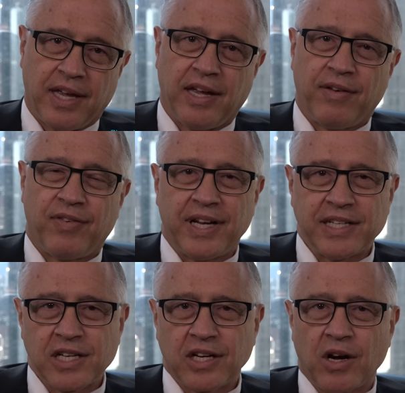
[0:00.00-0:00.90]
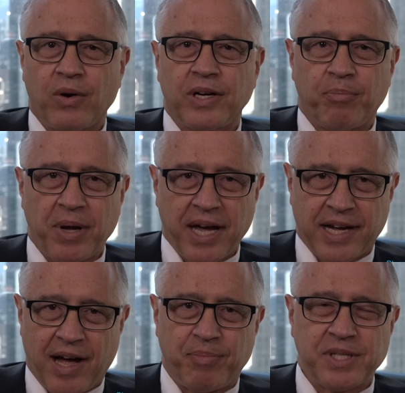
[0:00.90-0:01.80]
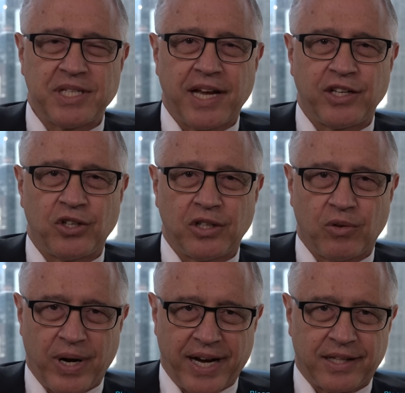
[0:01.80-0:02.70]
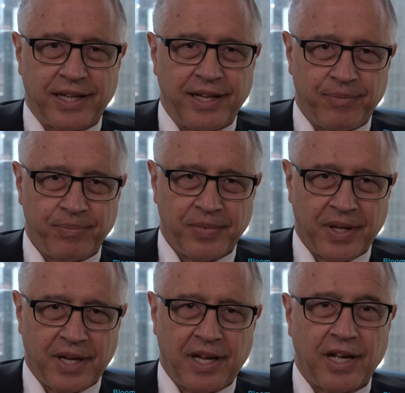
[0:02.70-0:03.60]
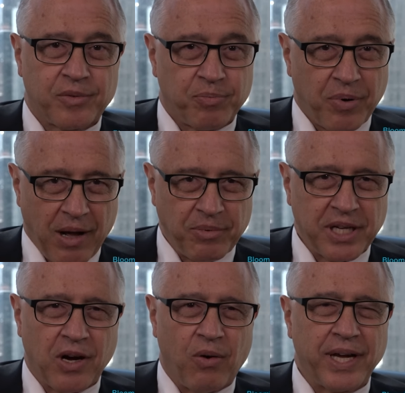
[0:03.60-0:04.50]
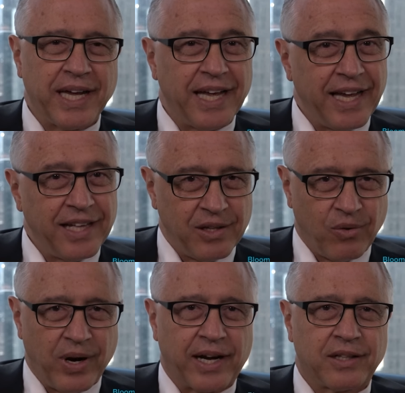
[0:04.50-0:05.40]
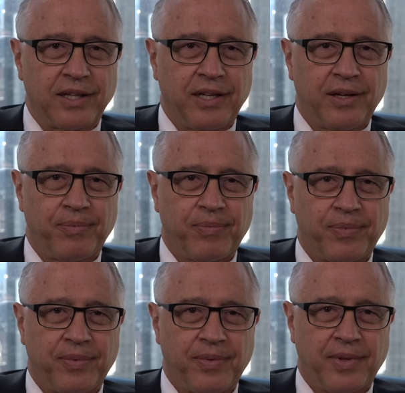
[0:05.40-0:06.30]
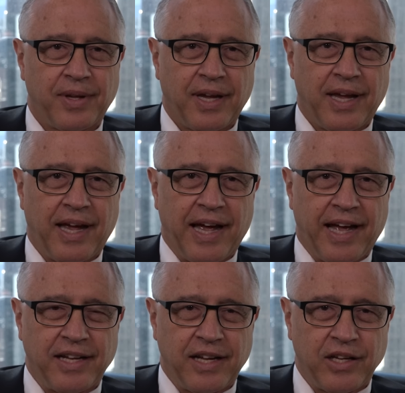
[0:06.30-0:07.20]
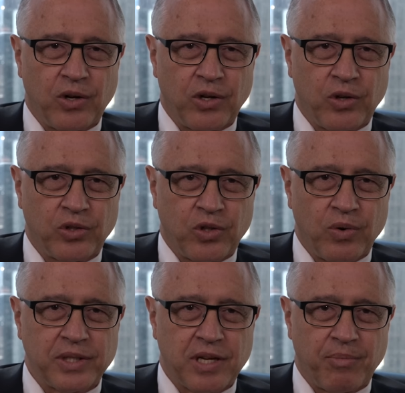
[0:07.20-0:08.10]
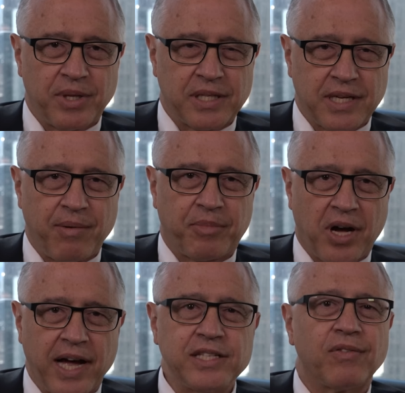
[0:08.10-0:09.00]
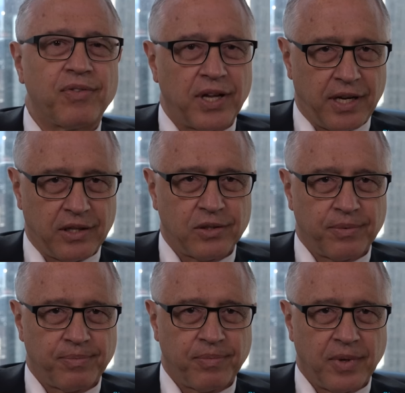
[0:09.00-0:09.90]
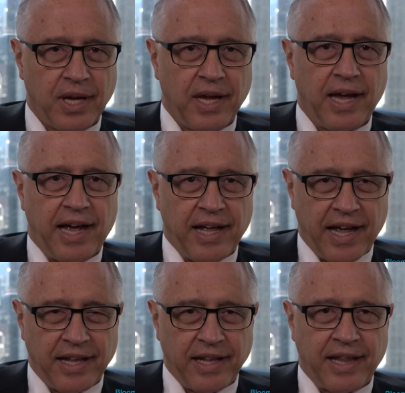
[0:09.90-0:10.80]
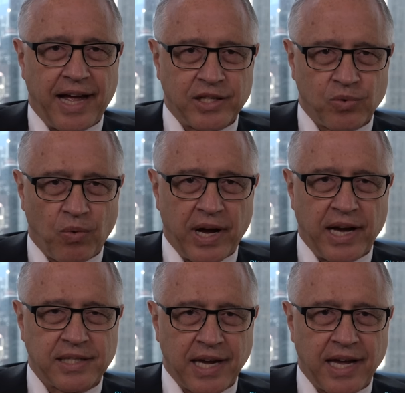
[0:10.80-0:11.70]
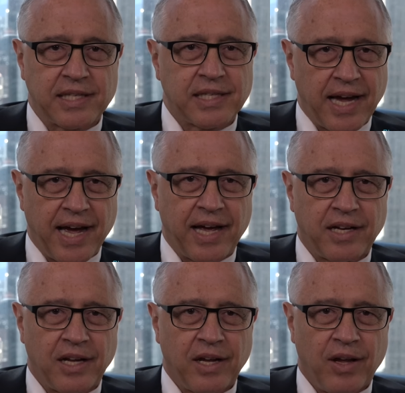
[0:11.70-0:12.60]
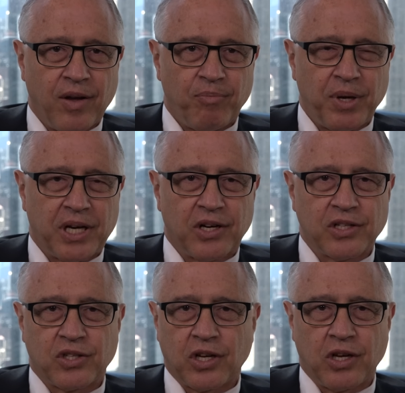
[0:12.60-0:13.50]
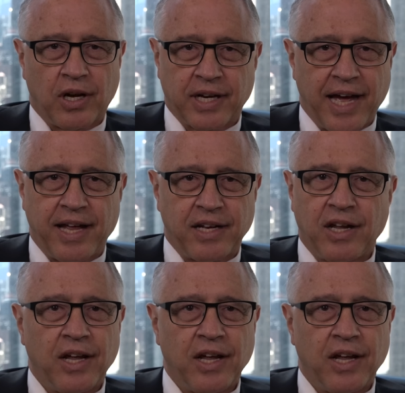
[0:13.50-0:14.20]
If it isn't going to pay compensation directly, it's probably going indirectly. And you're doing some of the same kinds of things. And that's why I say it's sad, because, again,